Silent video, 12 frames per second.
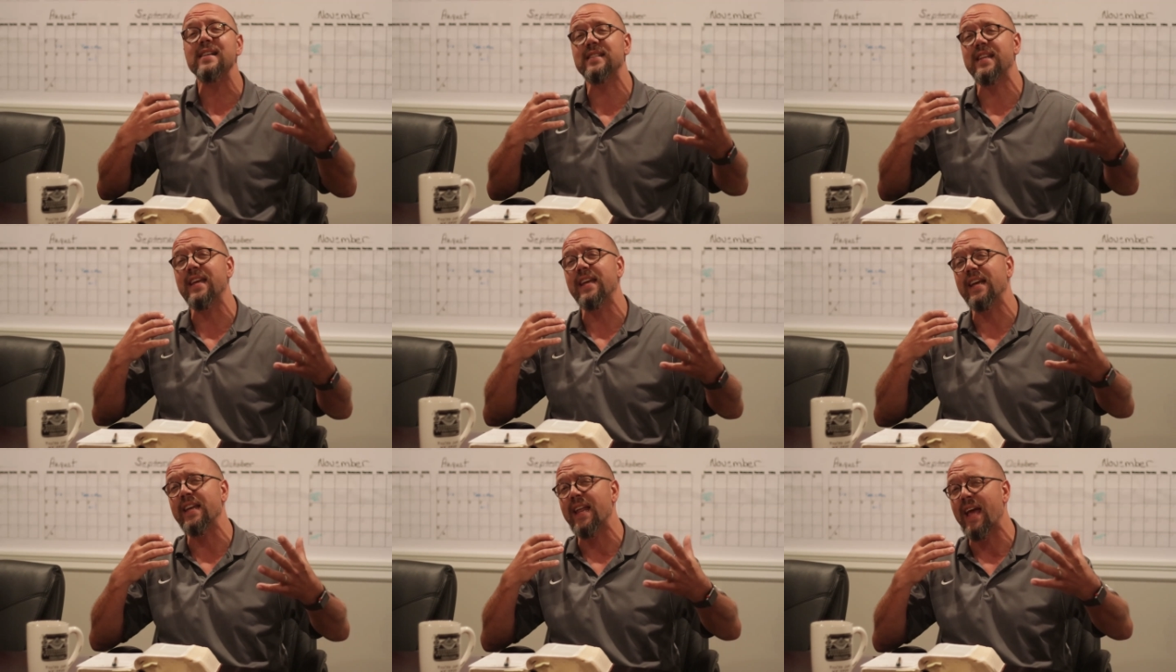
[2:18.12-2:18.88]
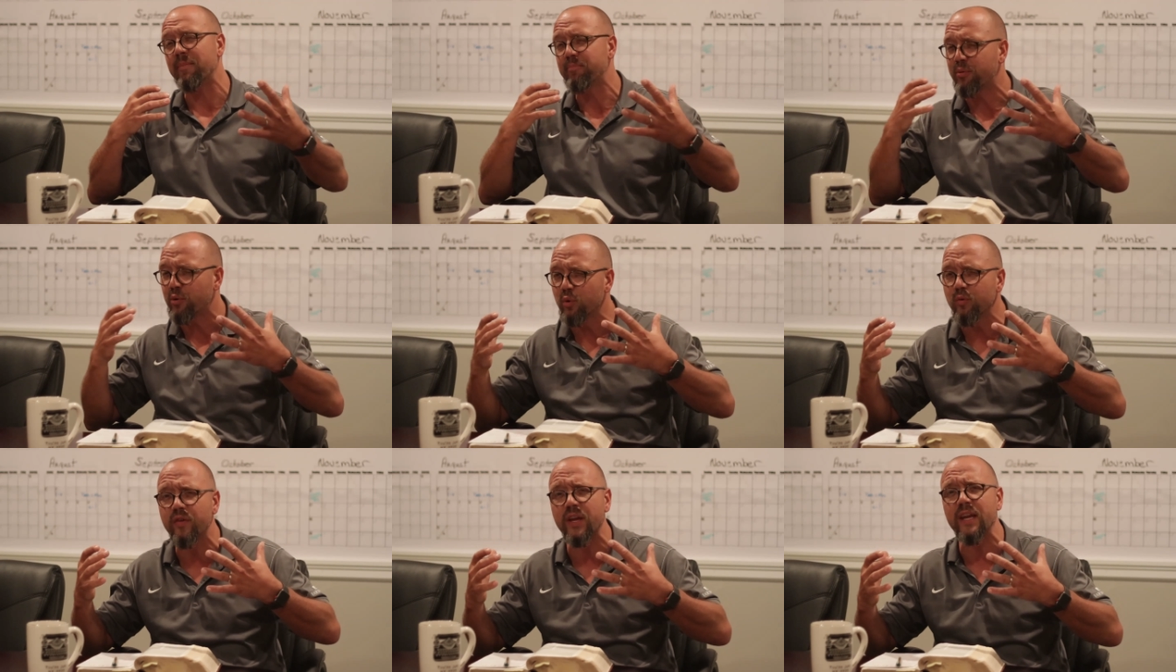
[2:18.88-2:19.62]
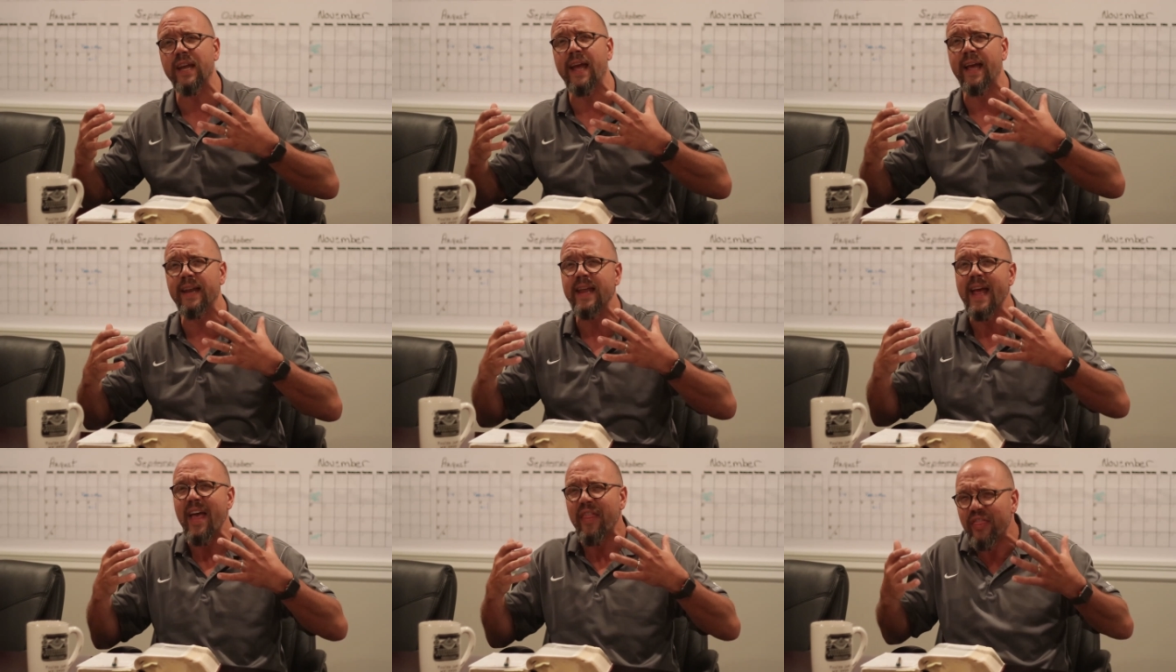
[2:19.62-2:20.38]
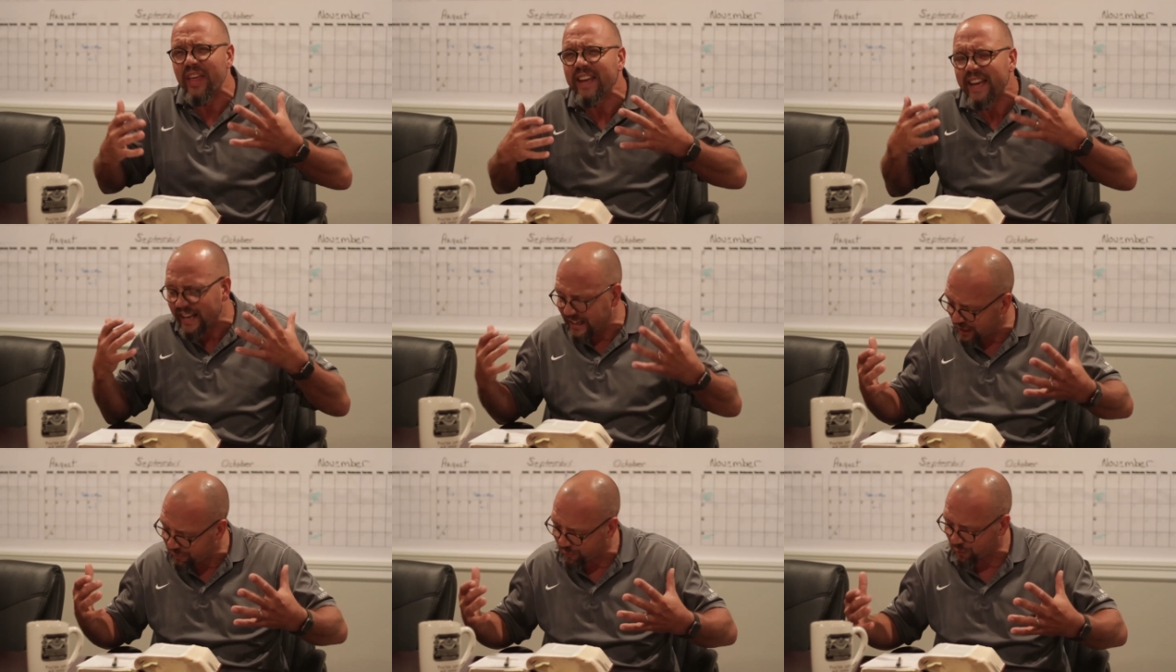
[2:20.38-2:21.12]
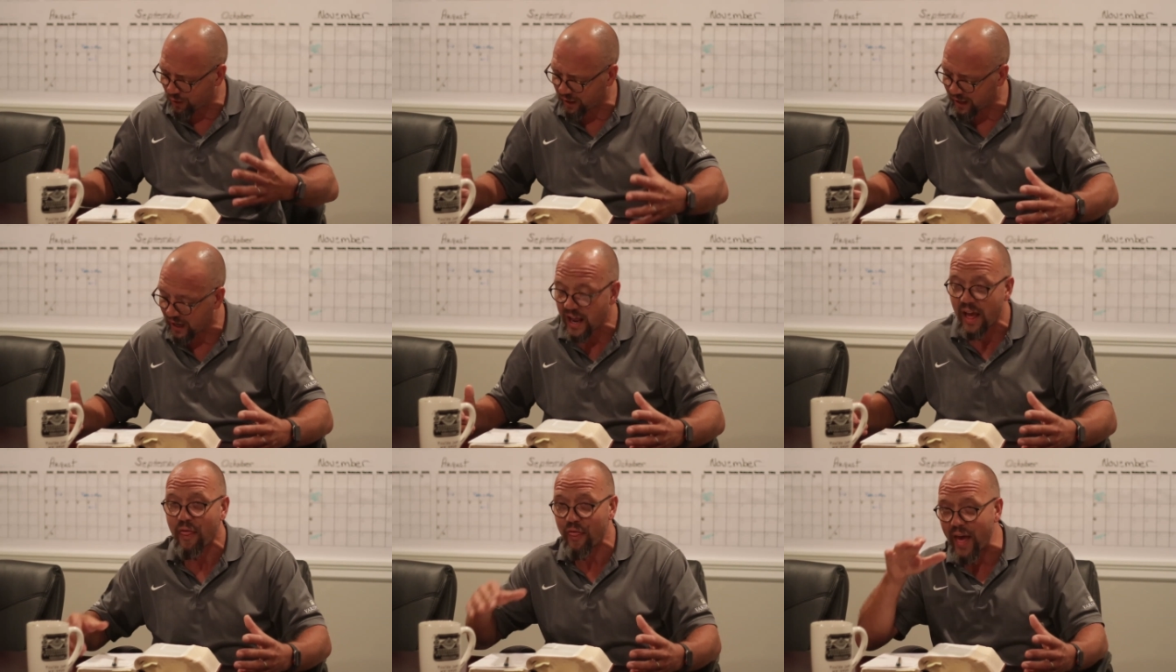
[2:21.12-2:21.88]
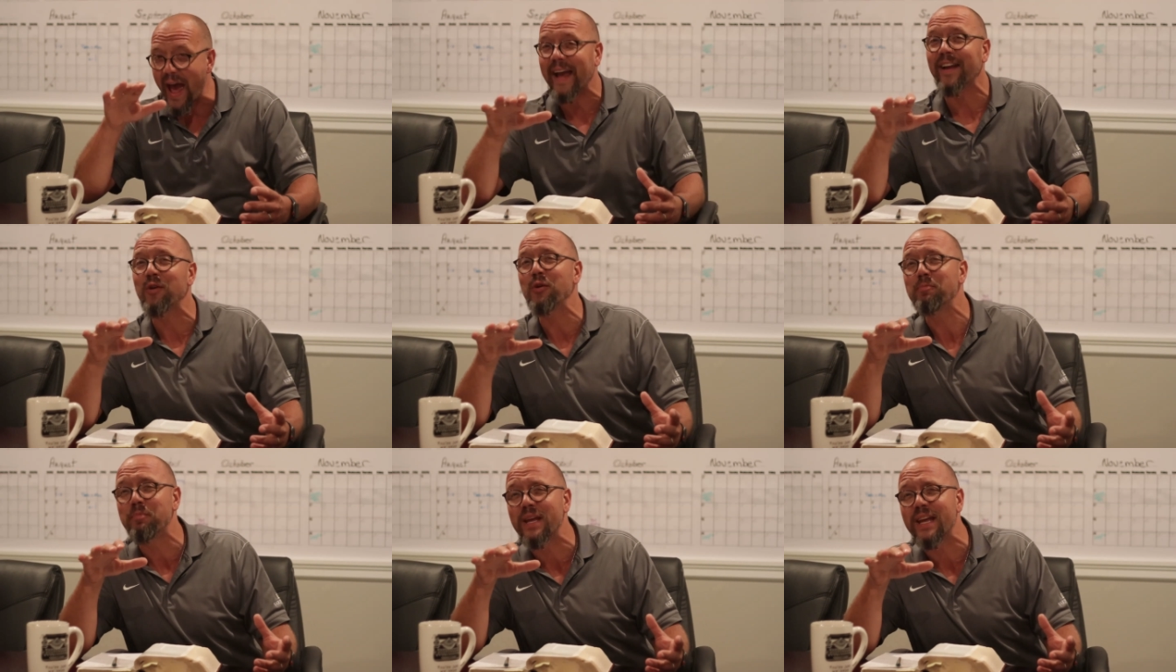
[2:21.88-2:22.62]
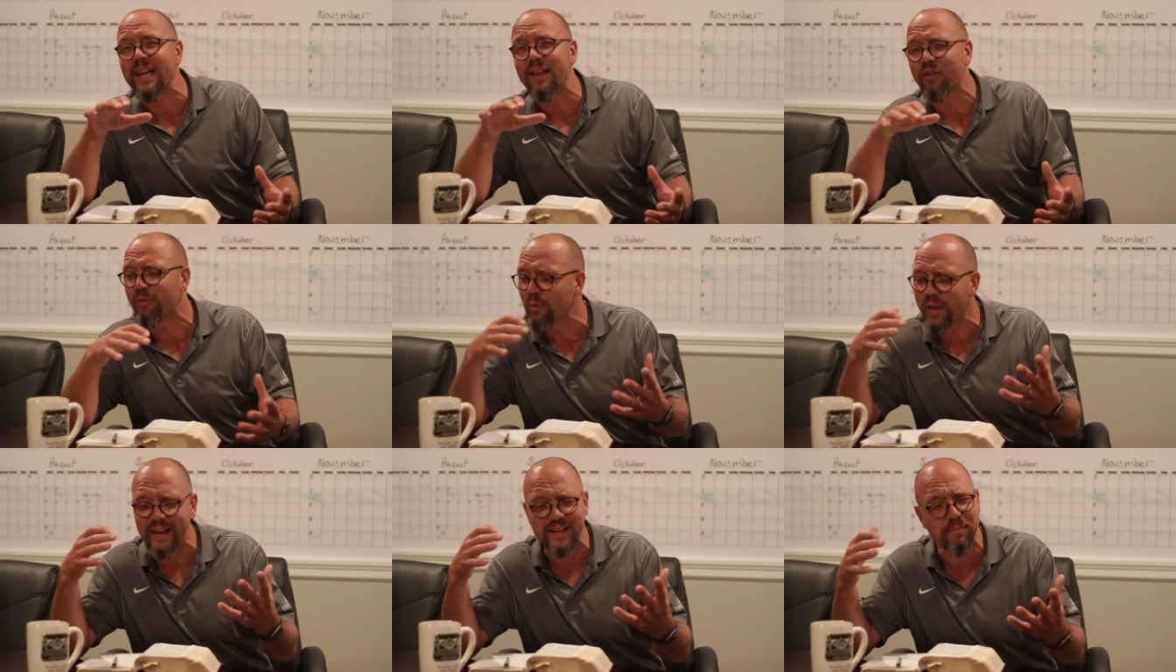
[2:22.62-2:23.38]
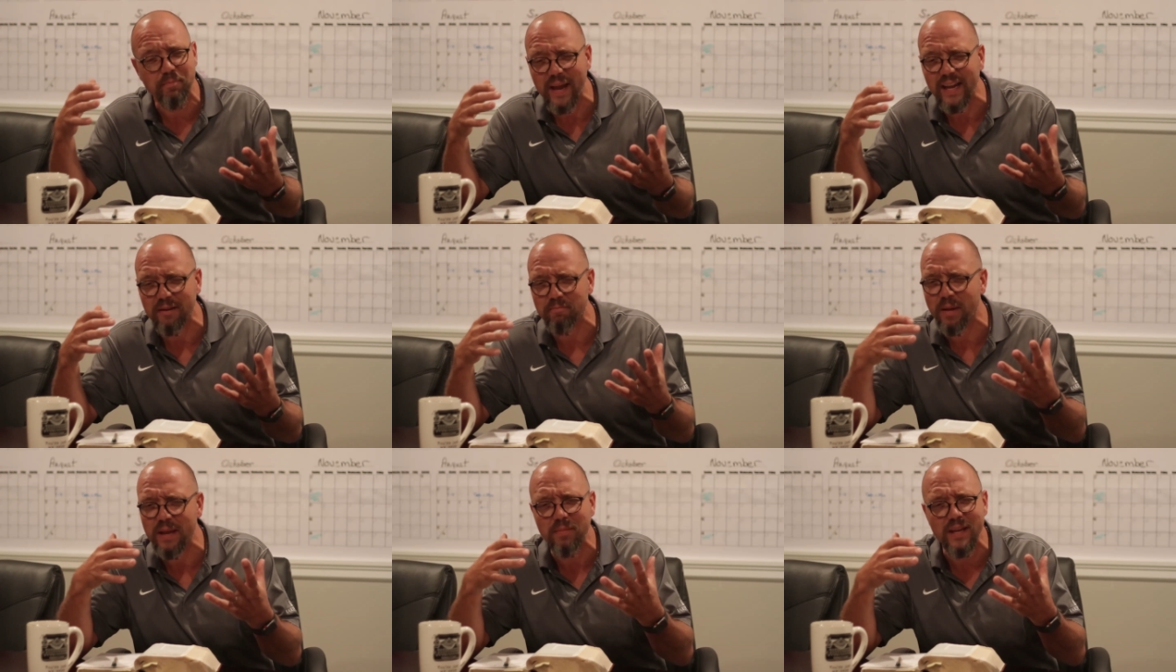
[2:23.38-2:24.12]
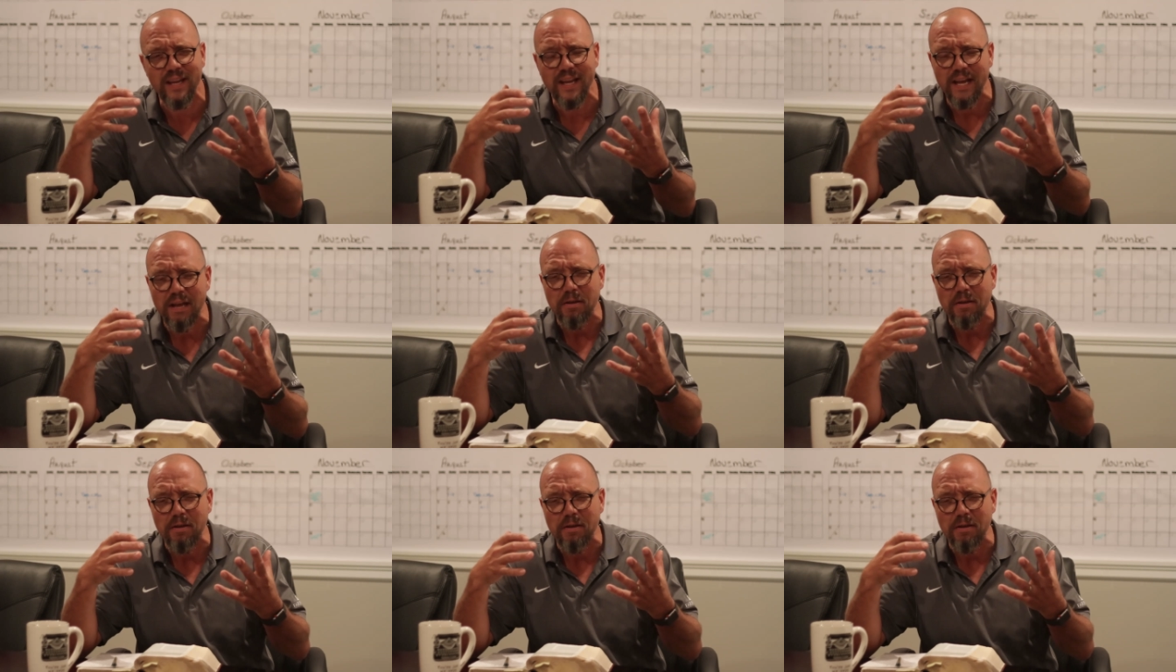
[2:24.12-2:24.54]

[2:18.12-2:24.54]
testing and, and proving and thinking differently, that could be through that debate maybe